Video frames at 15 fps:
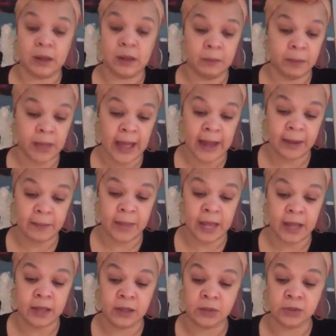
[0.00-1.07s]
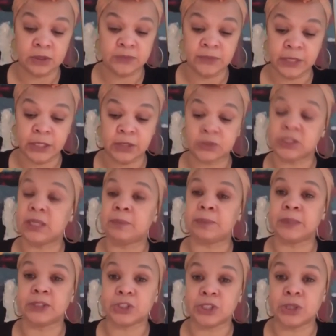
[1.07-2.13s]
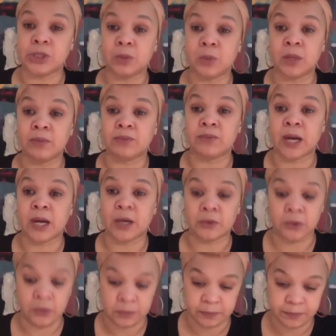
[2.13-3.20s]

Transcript: a Black man whose videotape lynching went viral.